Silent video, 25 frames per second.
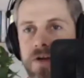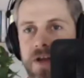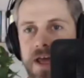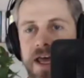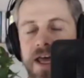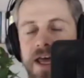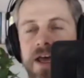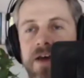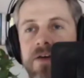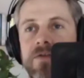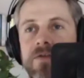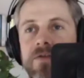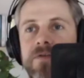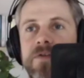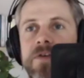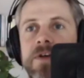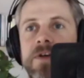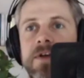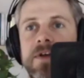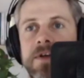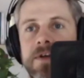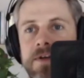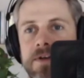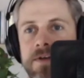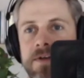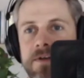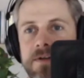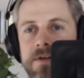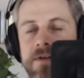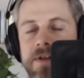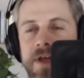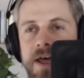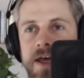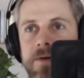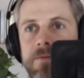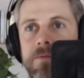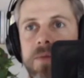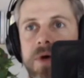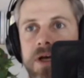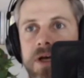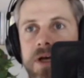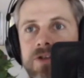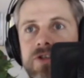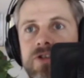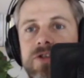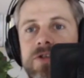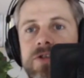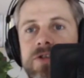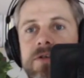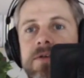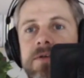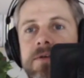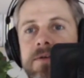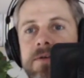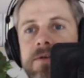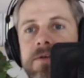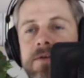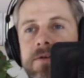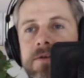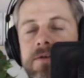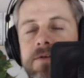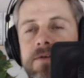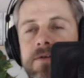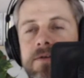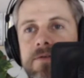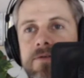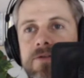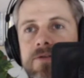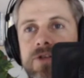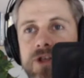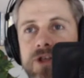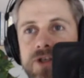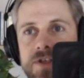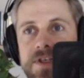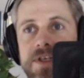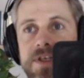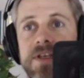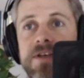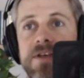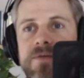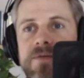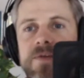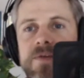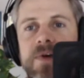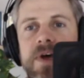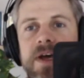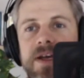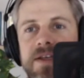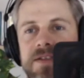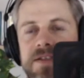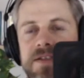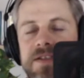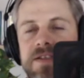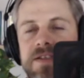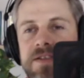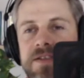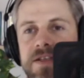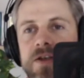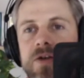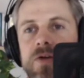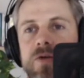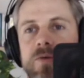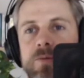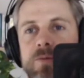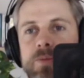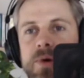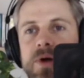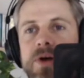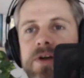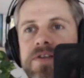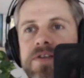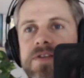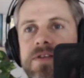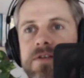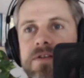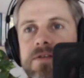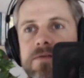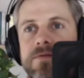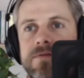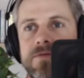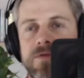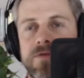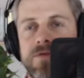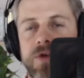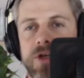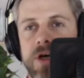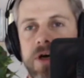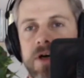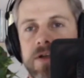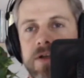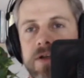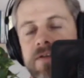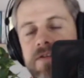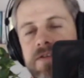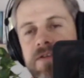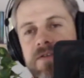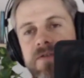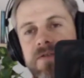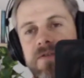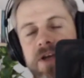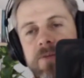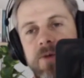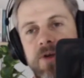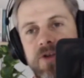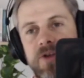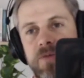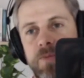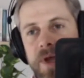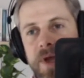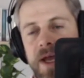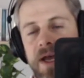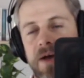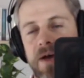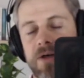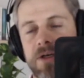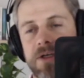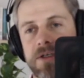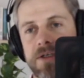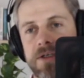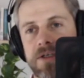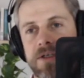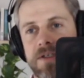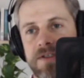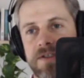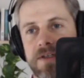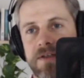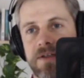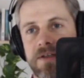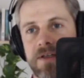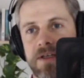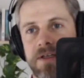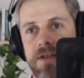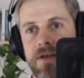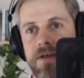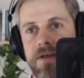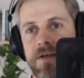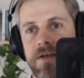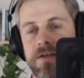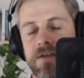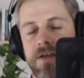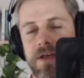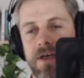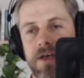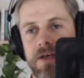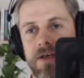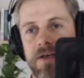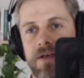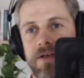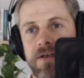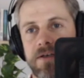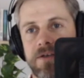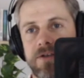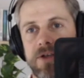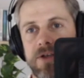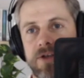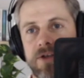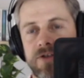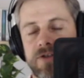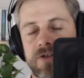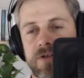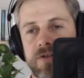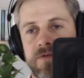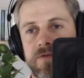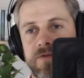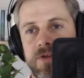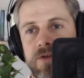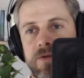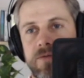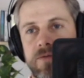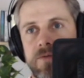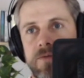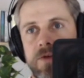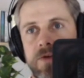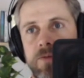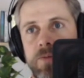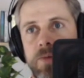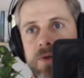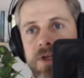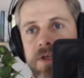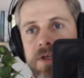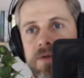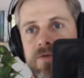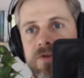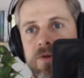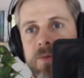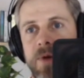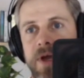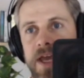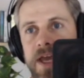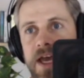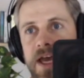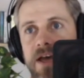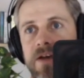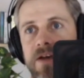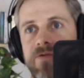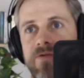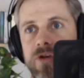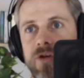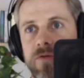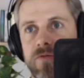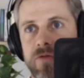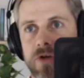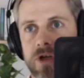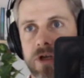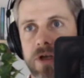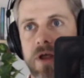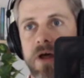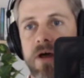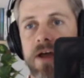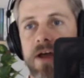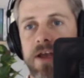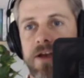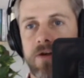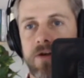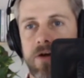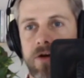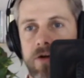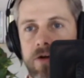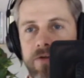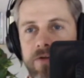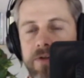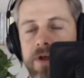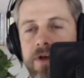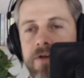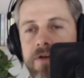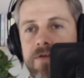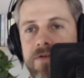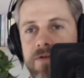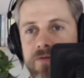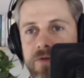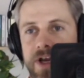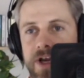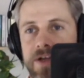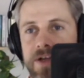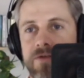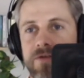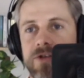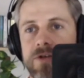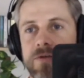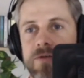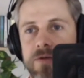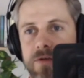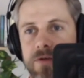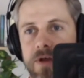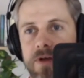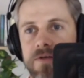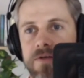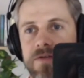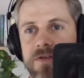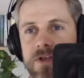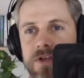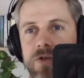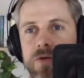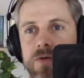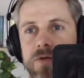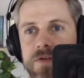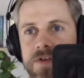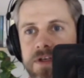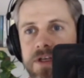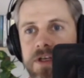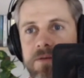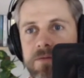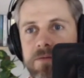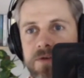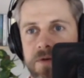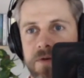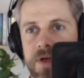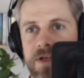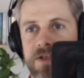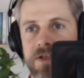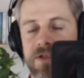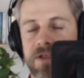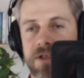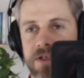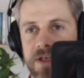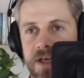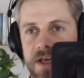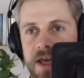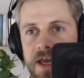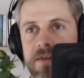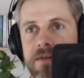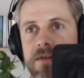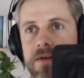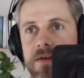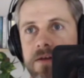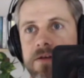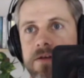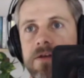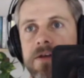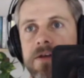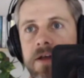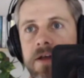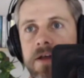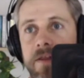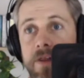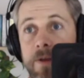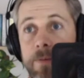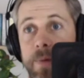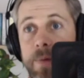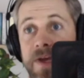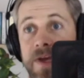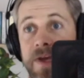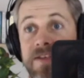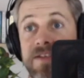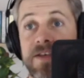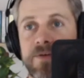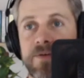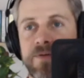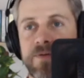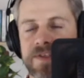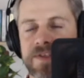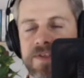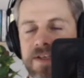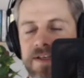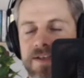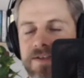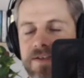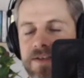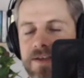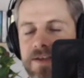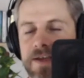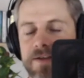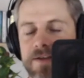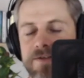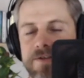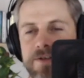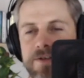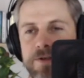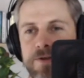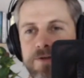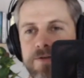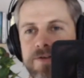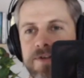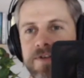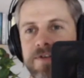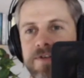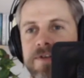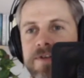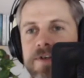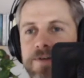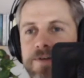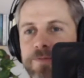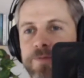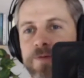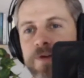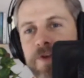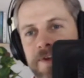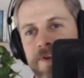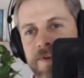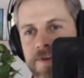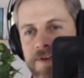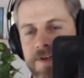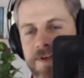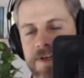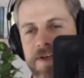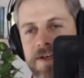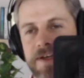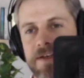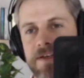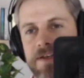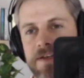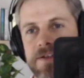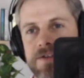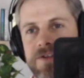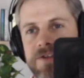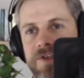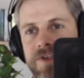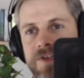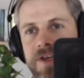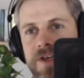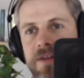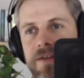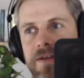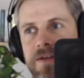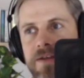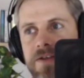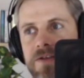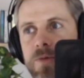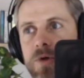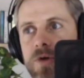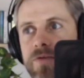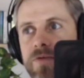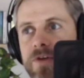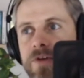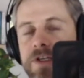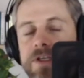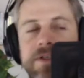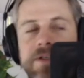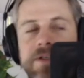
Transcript: have that much to give as a single person, regardless of how much power as a leader, you know, sort of you believe you may have. You're reliant on those around you and those in your team to actually get the basic physics, again, to use the term, to get things moving.